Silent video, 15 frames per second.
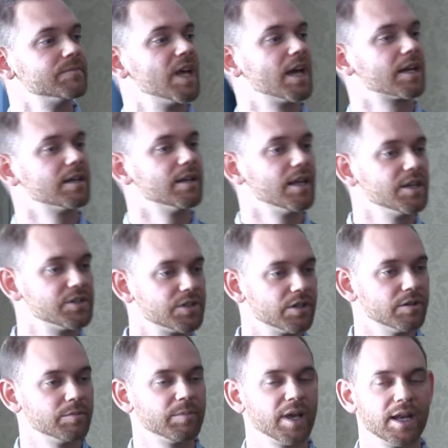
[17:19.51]

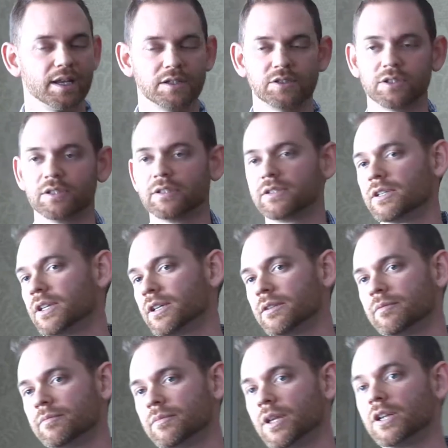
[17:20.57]
Echinacea, Panax ginseng,
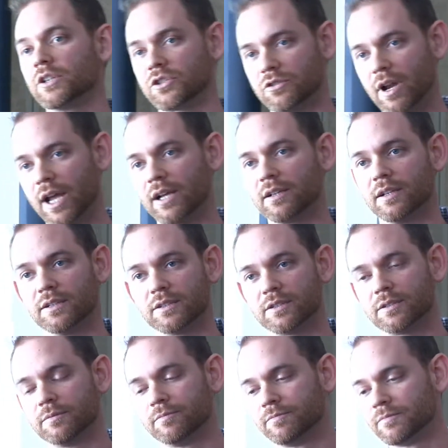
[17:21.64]
and astragalus.
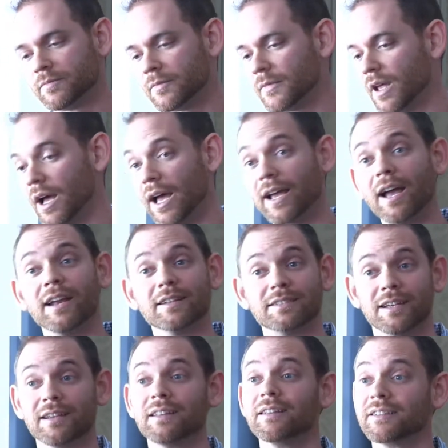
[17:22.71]
I got to
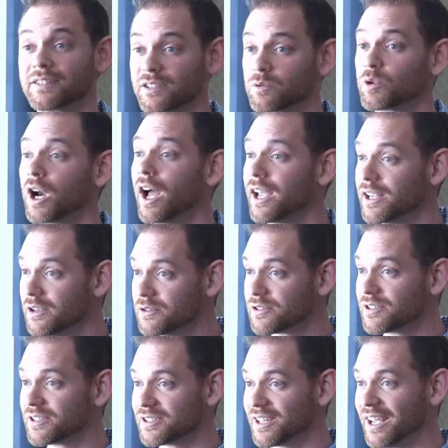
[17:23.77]
tell you, this is what I use
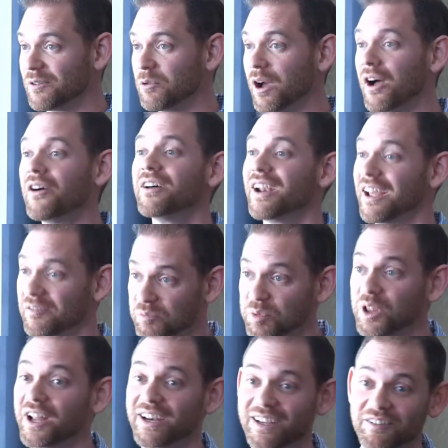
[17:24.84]
to stay well, and I have
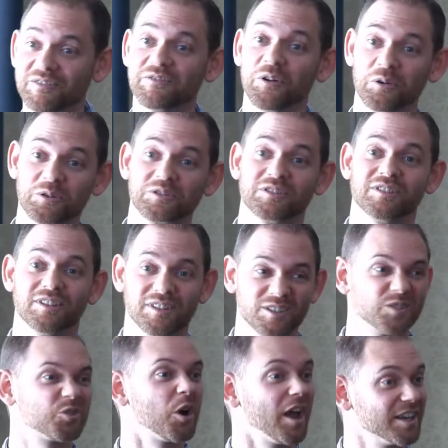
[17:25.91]
plenty of folks
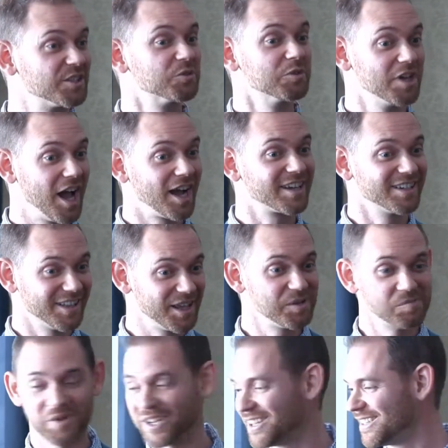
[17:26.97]
trying to inoculate
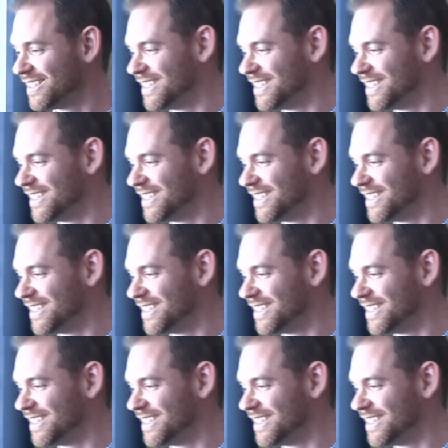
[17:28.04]
me.